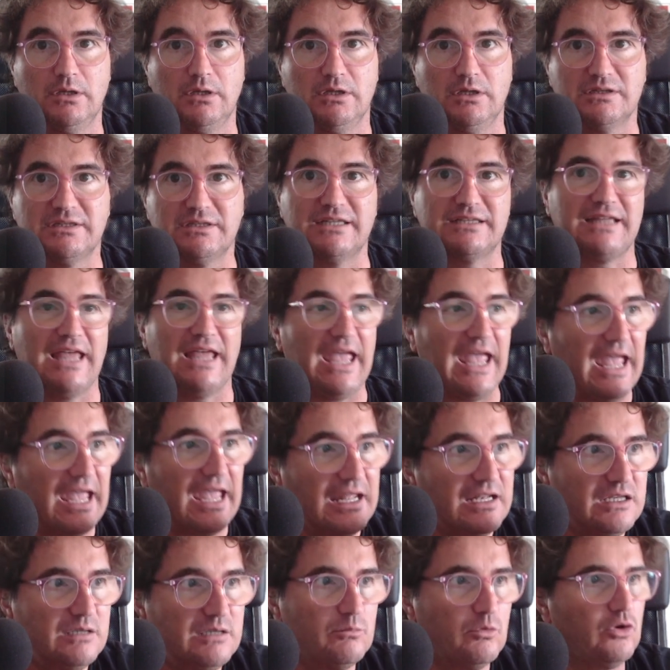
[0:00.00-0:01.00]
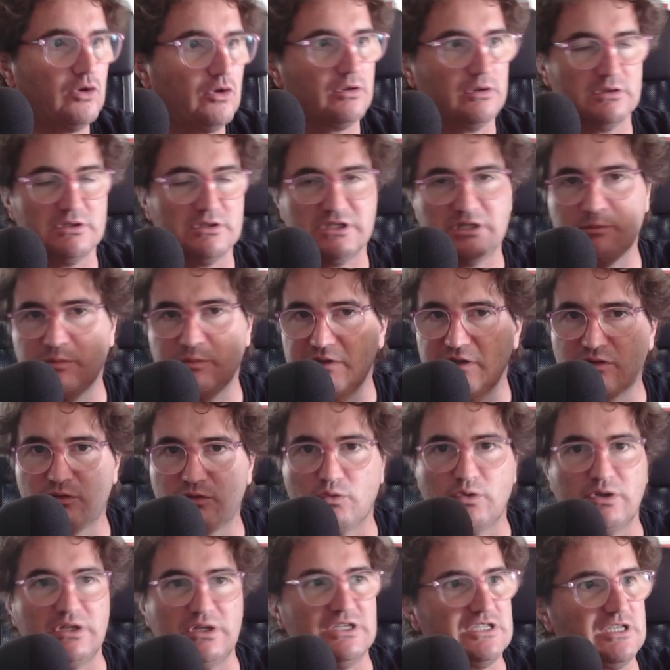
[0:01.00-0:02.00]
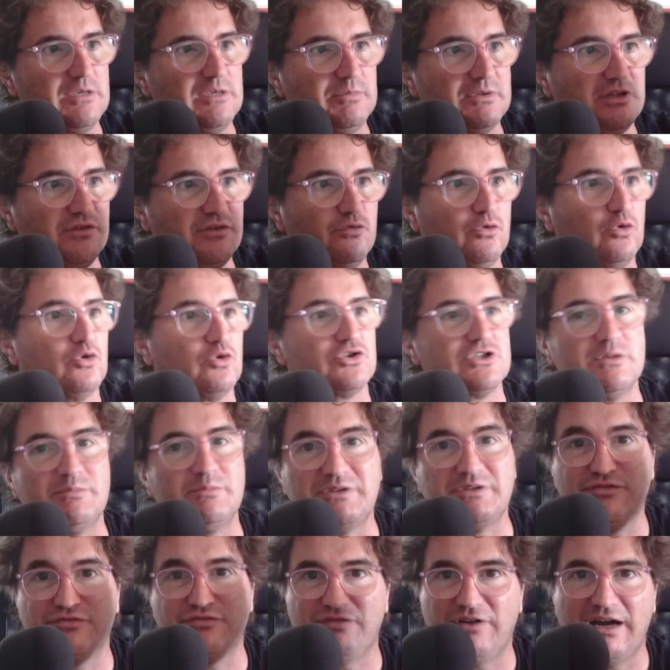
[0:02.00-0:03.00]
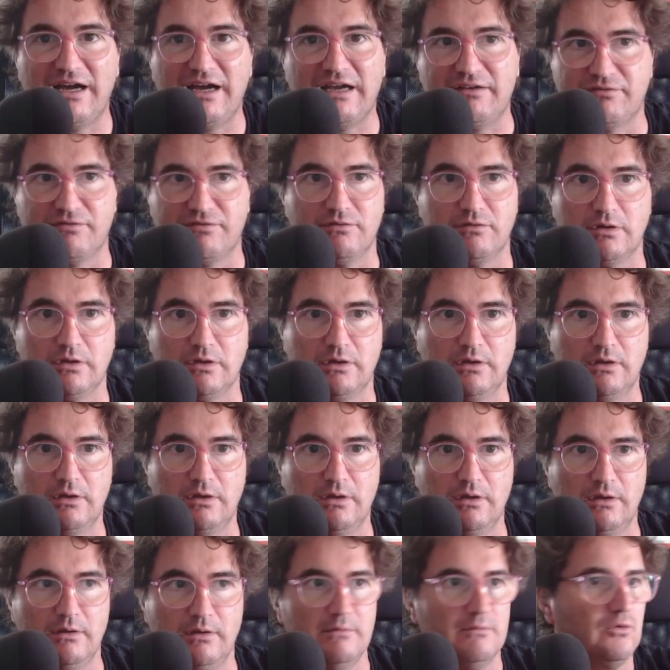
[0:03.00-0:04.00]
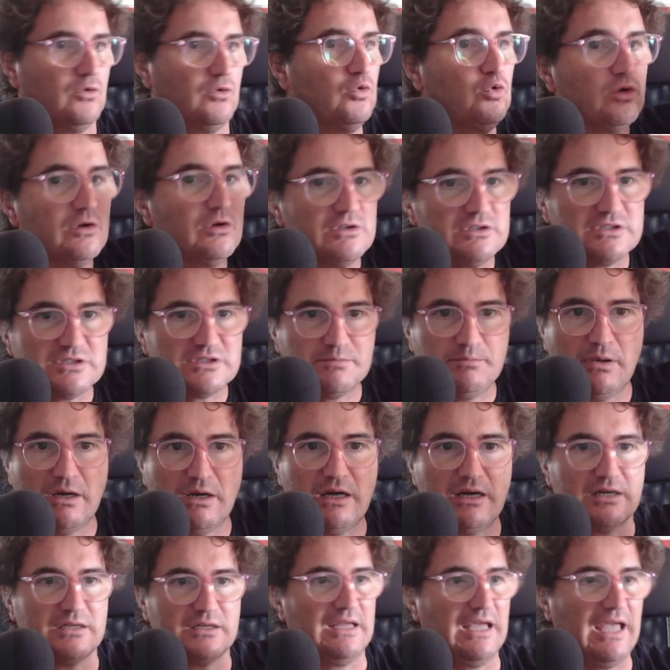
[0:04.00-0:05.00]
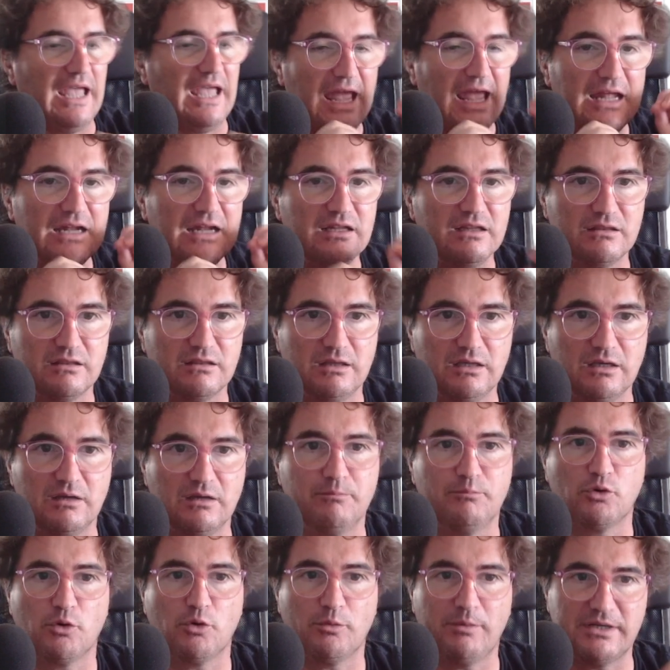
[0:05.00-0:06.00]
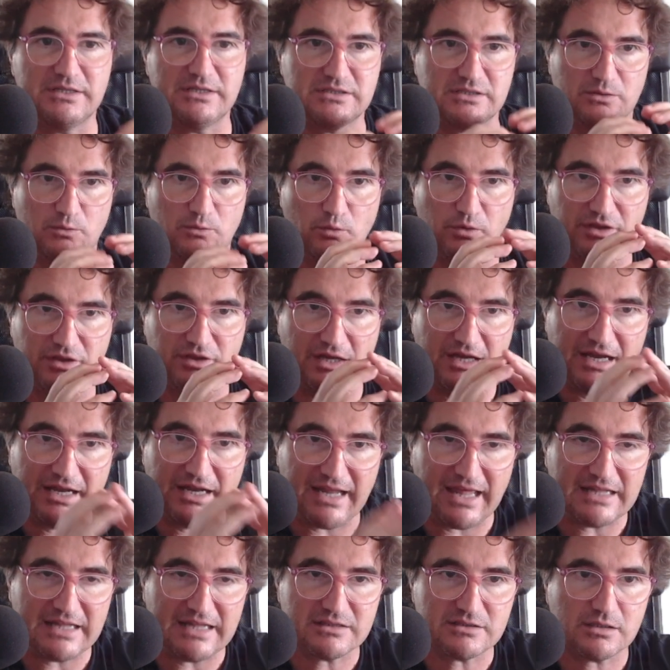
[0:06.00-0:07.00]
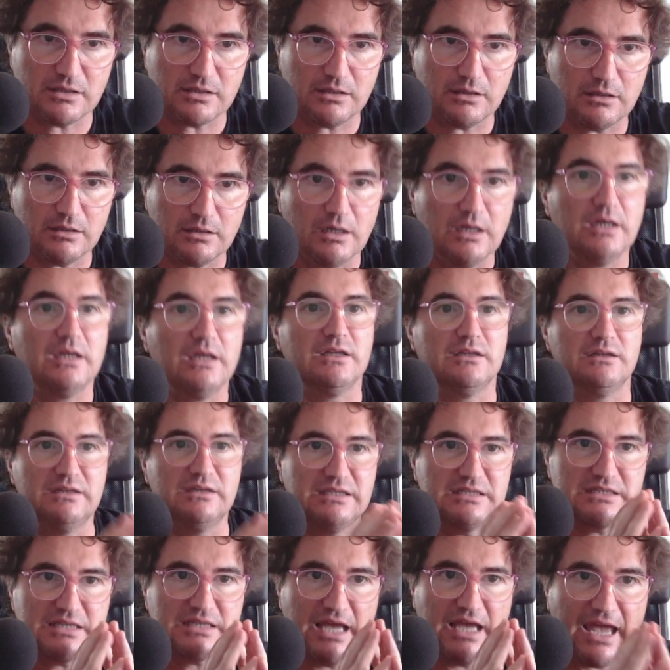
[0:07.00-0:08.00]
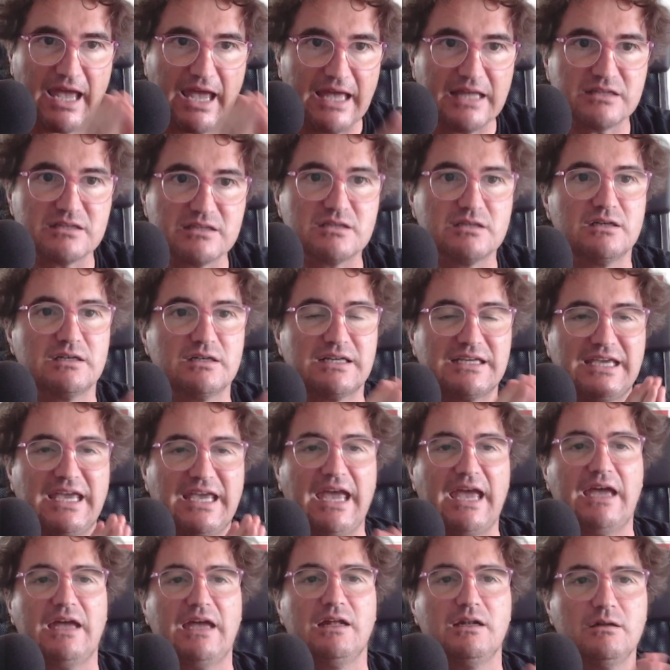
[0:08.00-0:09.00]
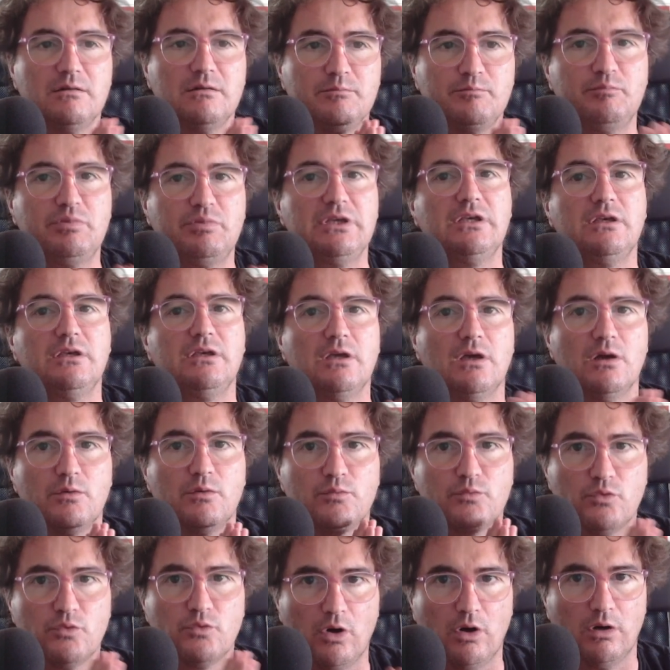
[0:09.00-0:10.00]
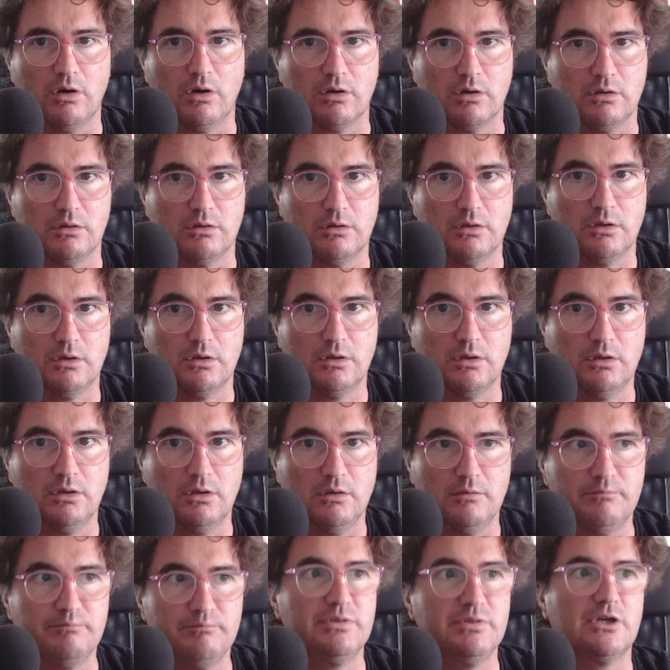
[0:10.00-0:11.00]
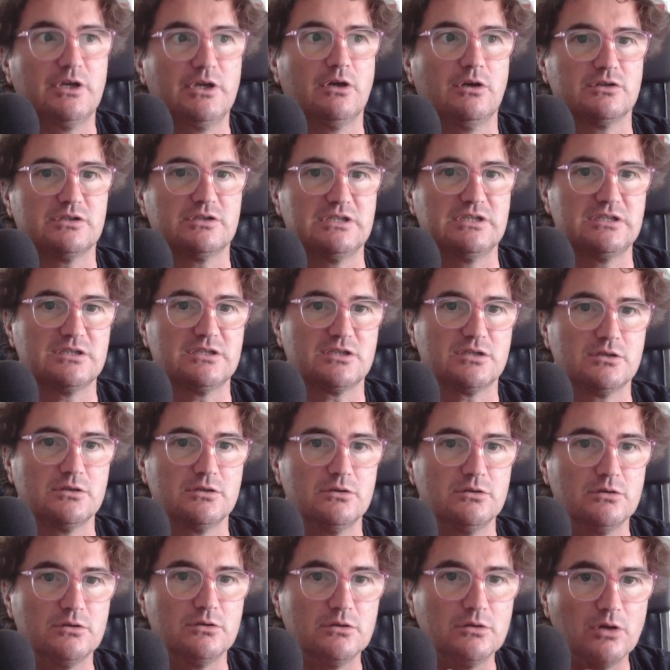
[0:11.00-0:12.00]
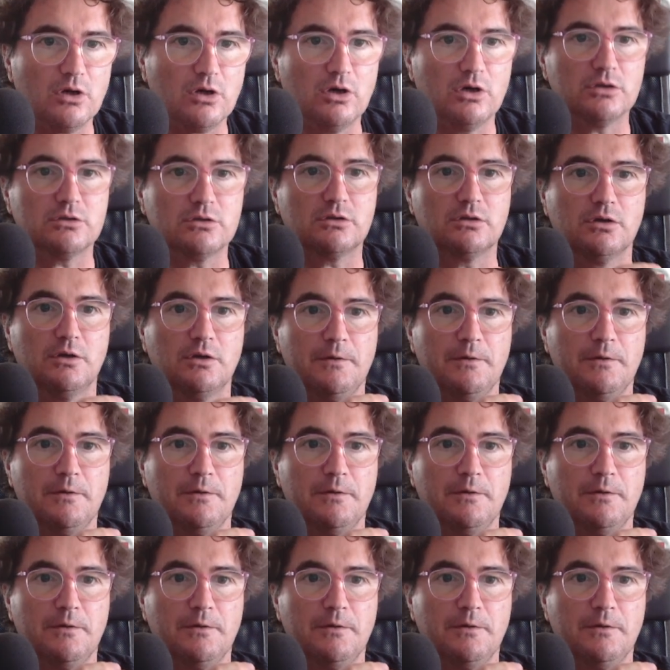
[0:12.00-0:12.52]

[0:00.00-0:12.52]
that any model, GPT-3, GPT-4, GPT-5, Google's Bard, anything provides with an answer, this answer can be wrong because it's not